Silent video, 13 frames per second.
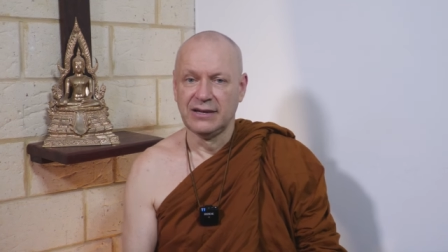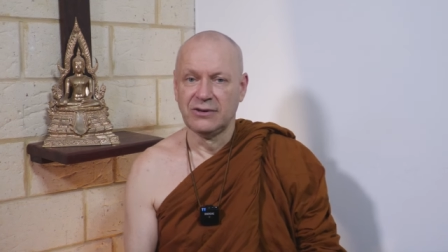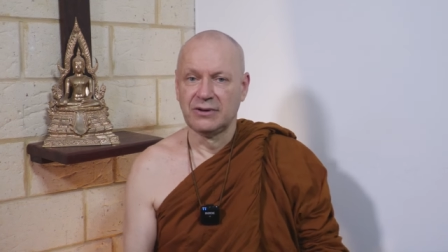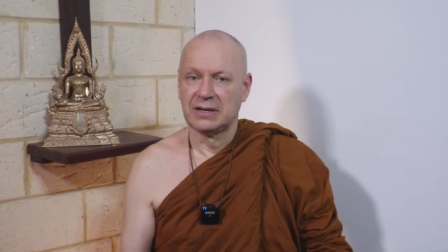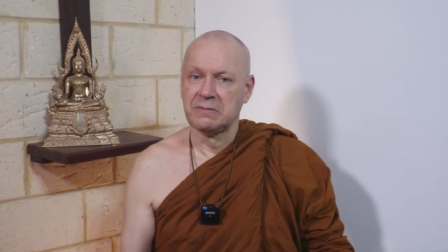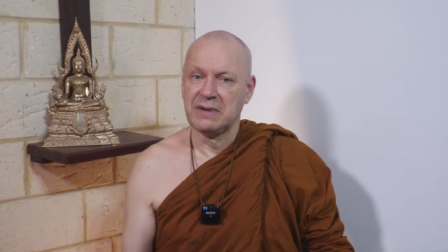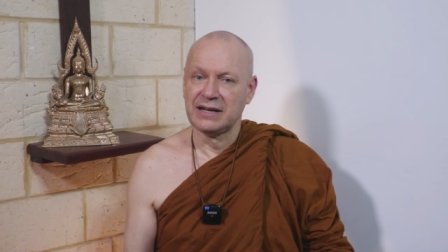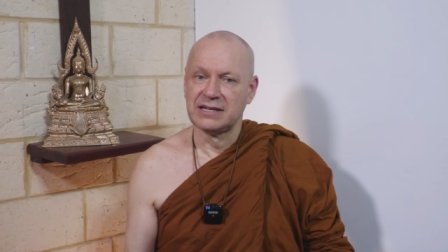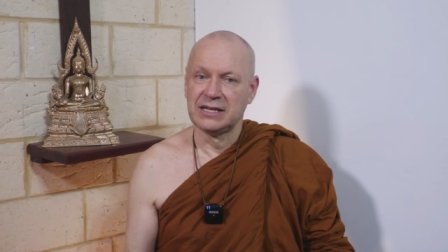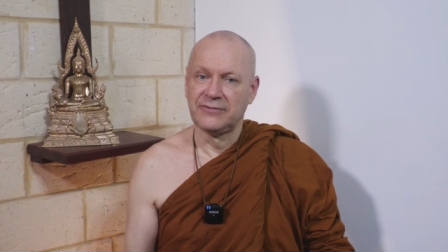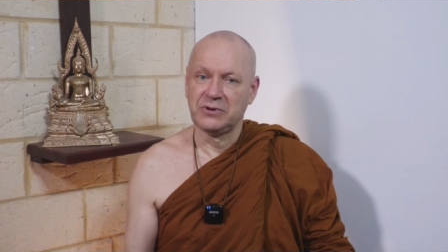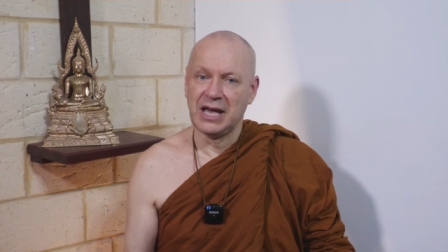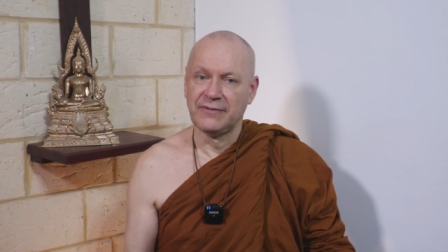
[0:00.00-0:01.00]
You can imagine
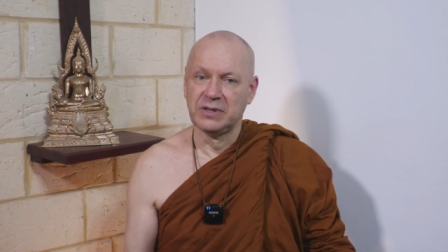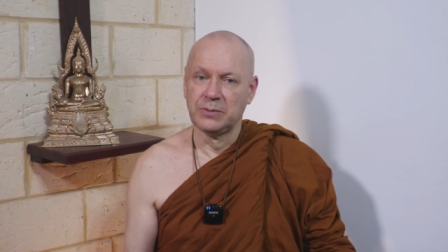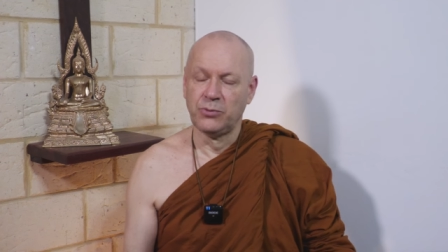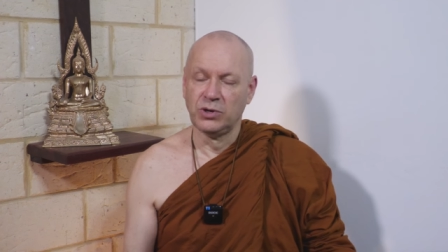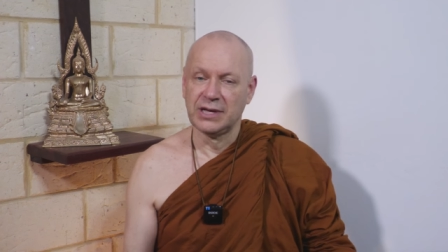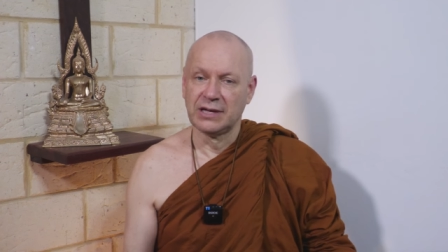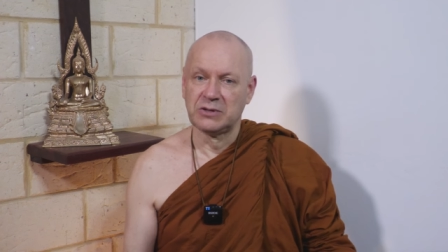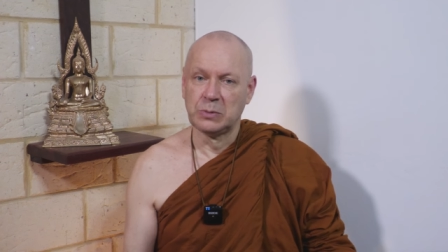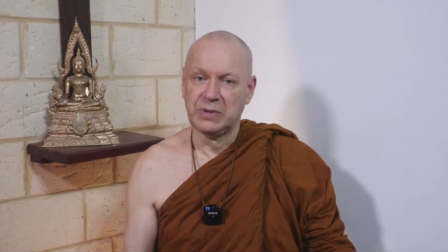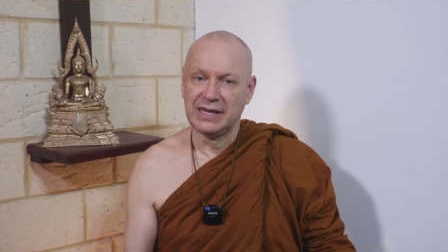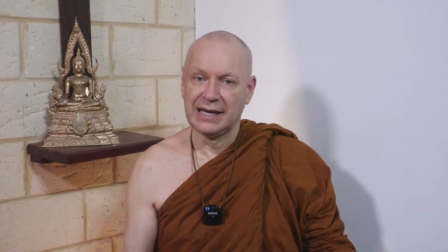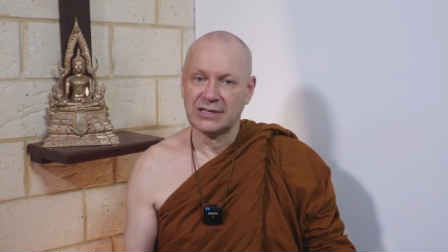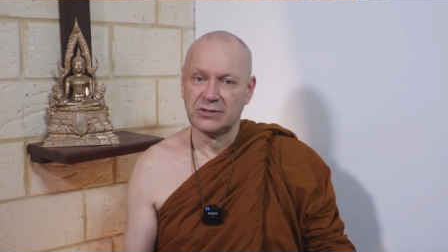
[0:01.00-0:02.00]
if you have the Buddha to
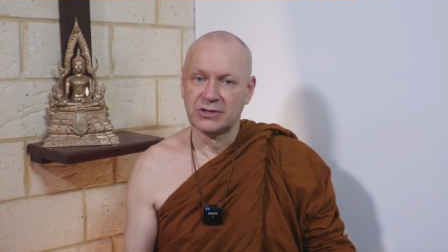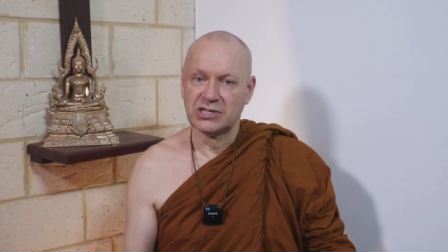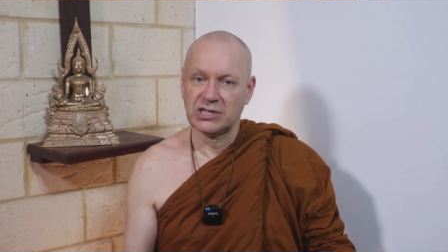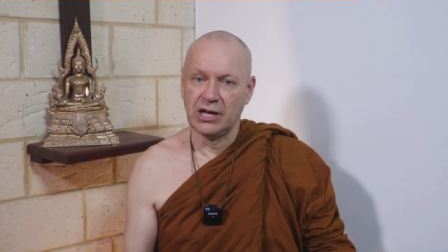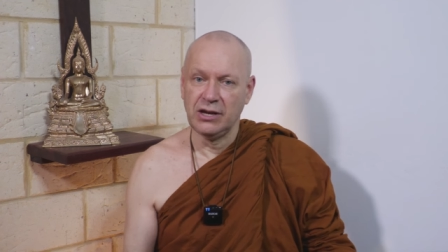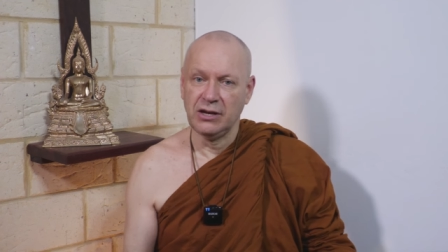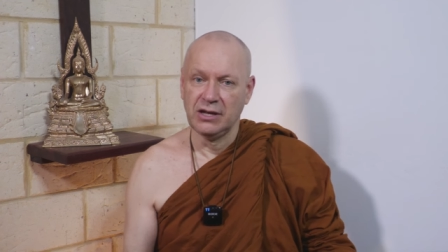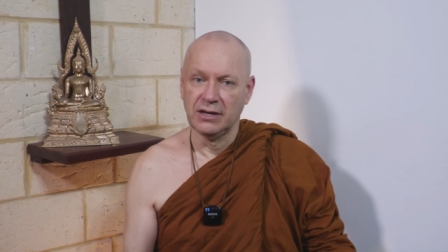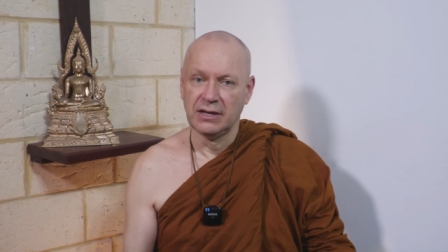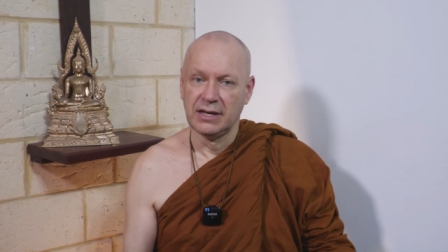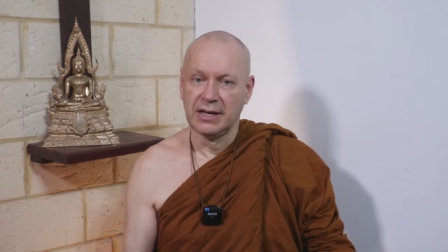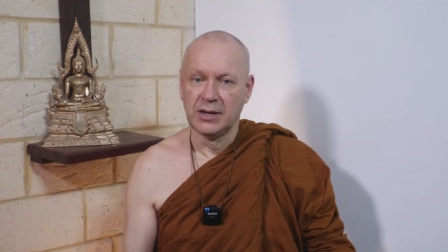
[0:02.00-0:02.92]
be as your son,